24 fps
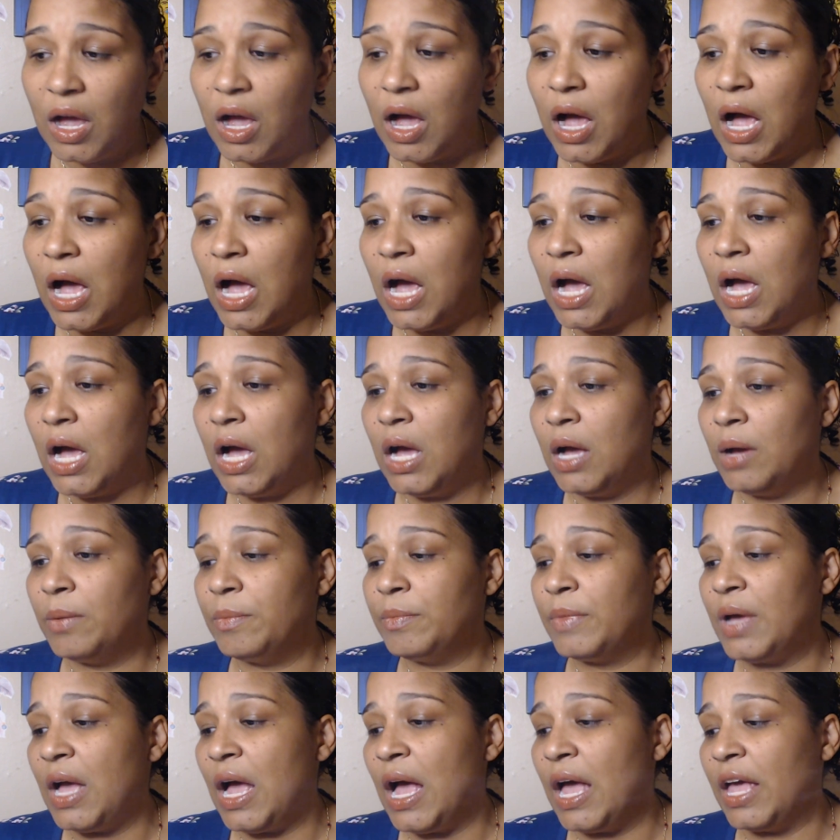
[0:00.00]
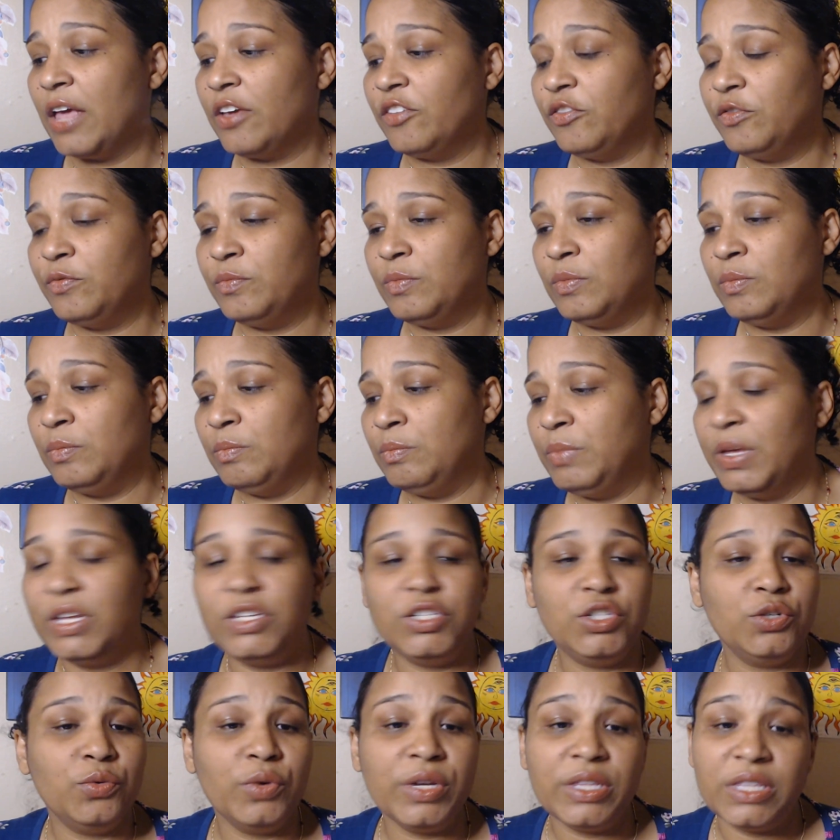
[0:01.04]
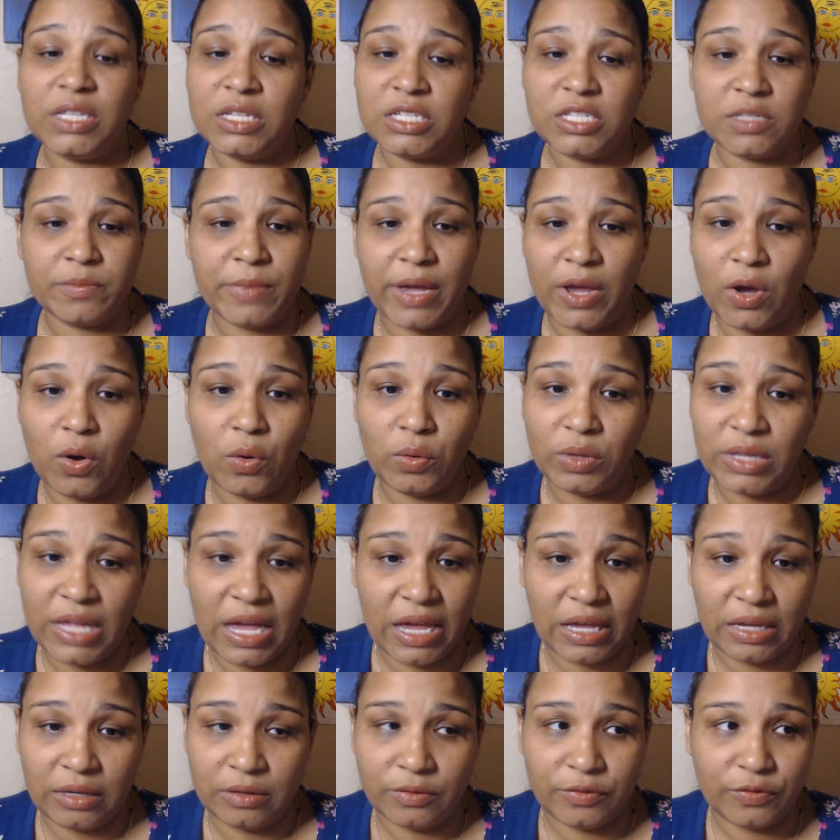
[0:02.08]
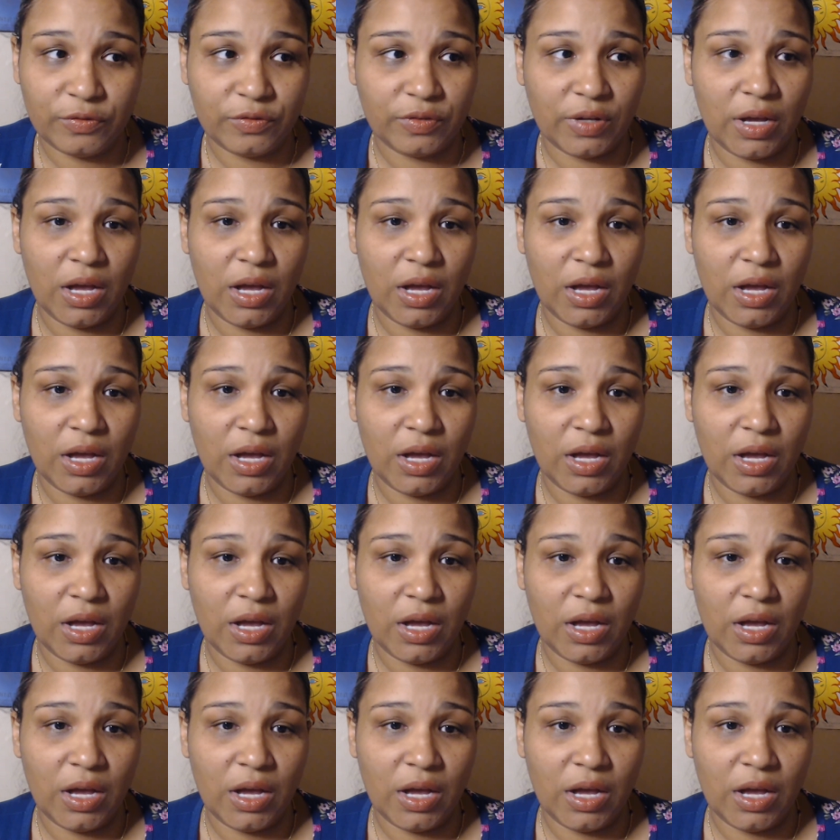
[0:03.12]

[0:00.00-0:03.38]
Um, I've been doing this my whole life.